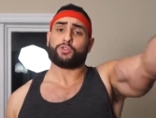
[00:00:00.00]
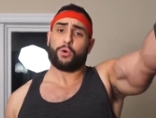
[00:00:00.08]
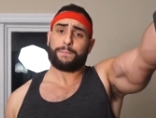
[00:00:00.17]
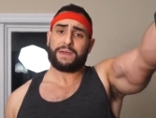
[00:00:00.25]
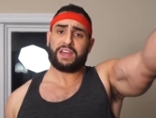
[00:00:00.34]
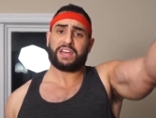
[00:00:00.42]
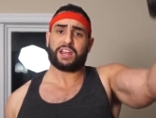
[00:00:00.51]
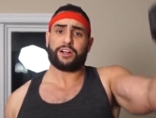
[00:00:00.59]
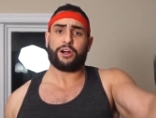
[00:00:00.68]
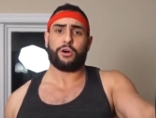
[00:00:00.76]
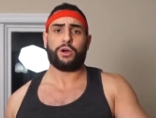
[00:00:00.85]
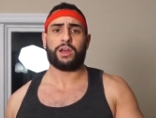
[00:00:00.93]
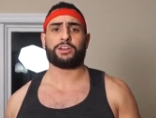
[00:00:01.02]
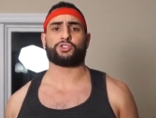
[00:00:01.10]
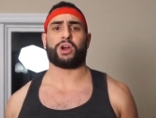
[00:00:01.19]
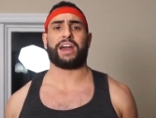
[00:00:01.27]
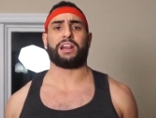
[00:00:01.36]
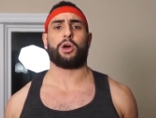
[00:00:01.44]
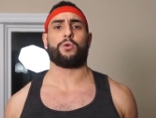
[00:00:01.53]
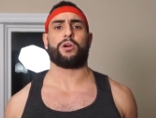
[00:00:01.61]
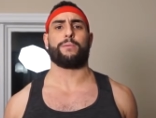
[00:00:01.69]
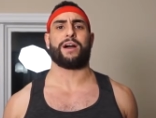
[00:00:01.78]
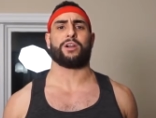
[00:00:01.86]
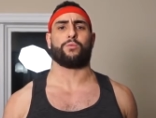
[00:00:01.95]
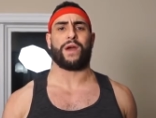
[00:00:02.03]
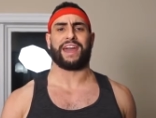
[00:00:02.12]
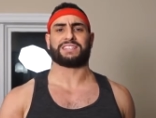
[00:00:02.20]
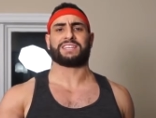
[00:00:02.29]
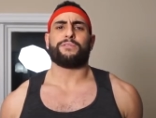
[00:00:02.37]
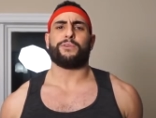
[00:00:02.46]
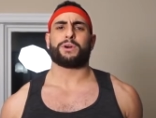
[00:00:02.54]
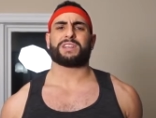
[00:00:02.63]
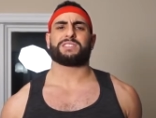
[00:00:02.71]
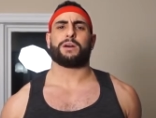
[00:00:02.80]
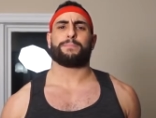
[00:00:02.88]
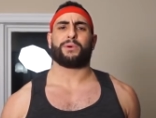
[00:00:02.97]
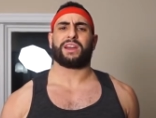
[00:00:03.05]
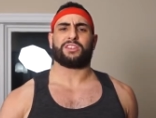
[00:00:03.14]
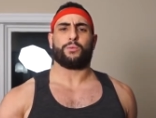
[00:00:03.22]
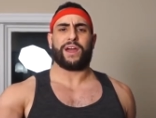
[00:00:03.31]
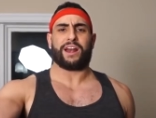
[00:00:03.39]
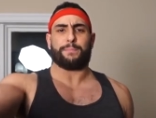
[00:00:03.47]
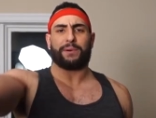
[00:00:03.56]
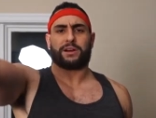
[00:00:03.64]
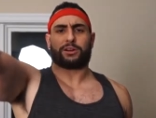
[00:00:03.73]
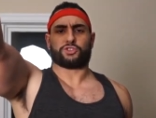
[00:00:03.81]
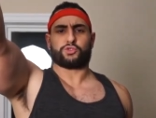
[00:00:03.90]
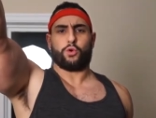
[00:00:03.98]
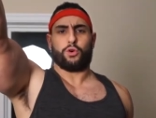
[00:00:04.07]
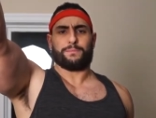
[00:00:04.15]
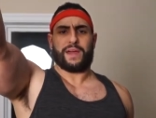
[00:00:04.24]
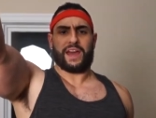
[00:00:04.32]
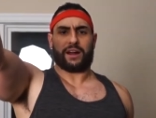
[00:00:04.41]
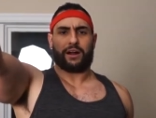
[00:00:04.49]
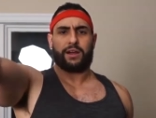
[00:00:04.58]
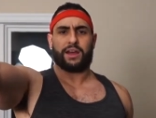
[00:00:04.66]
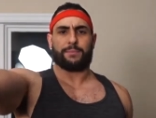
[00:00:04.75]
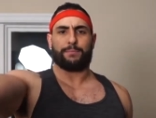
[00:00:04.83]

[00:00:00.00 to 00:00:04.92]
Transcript: Don't be a hero, try a lower amount of weight. Focus on bringing the weight up in a controlled manner.